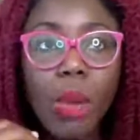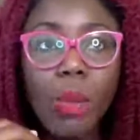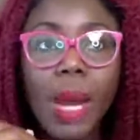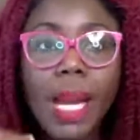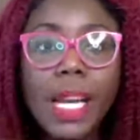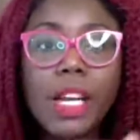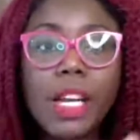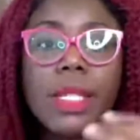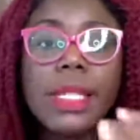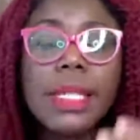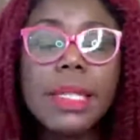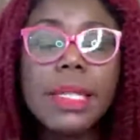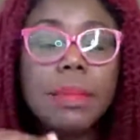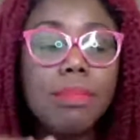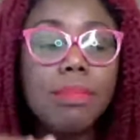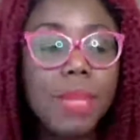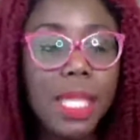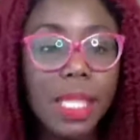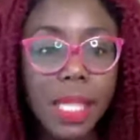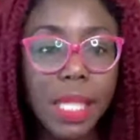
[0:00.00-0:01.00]

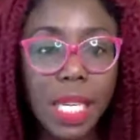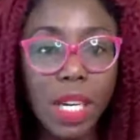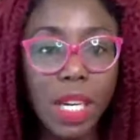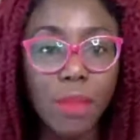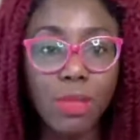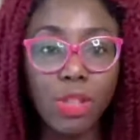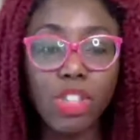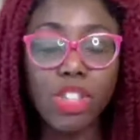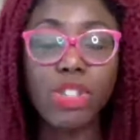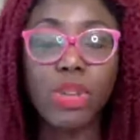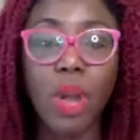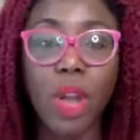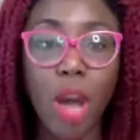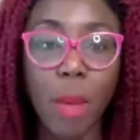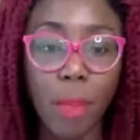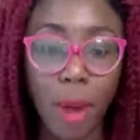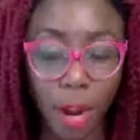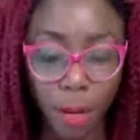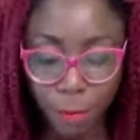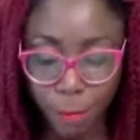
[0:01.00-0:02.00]
showing
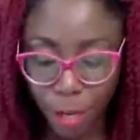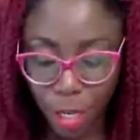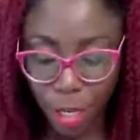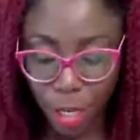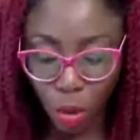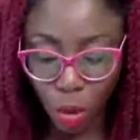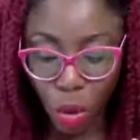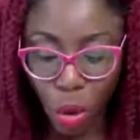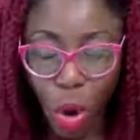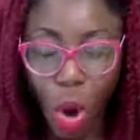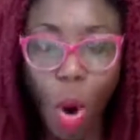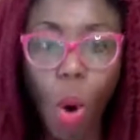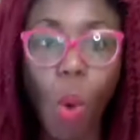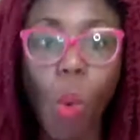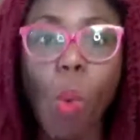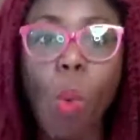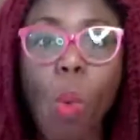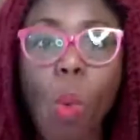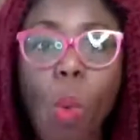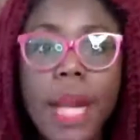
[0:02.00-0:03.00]
up on video,
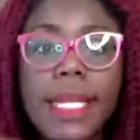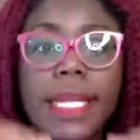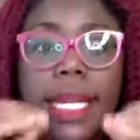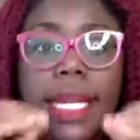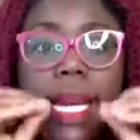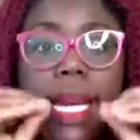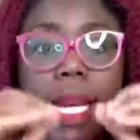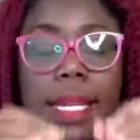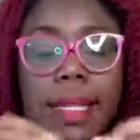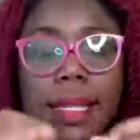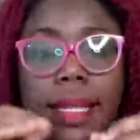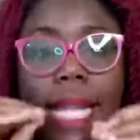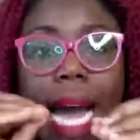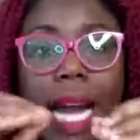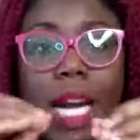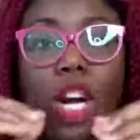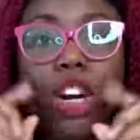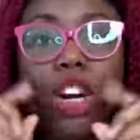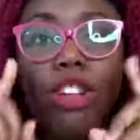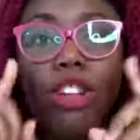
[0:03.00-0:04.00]
what is
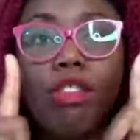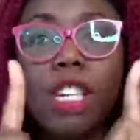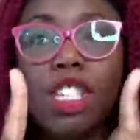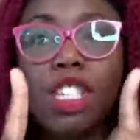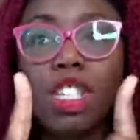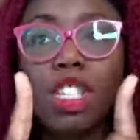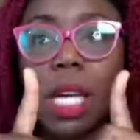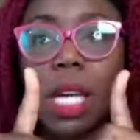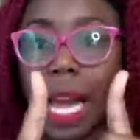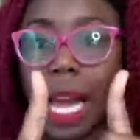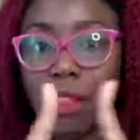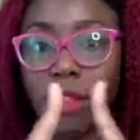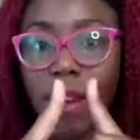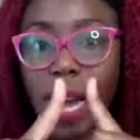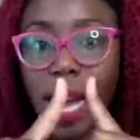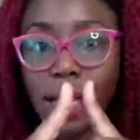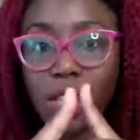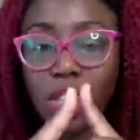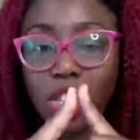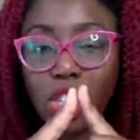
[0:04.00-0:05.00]
that original
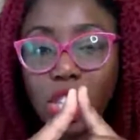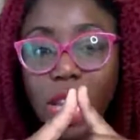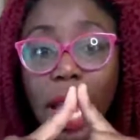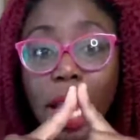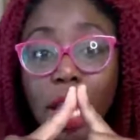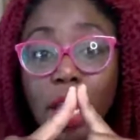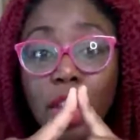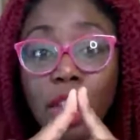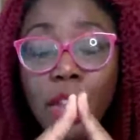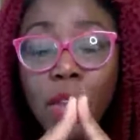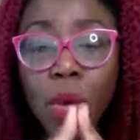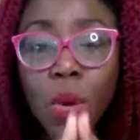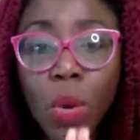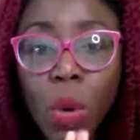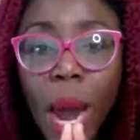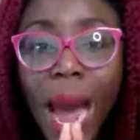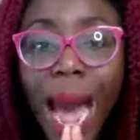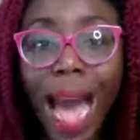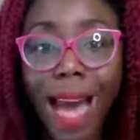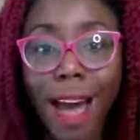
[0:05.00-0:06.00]
advantage that
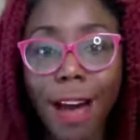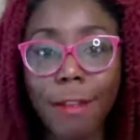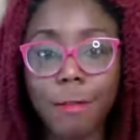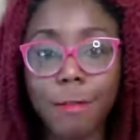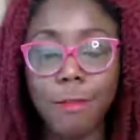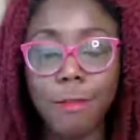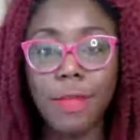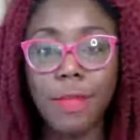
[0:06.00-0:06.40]
you have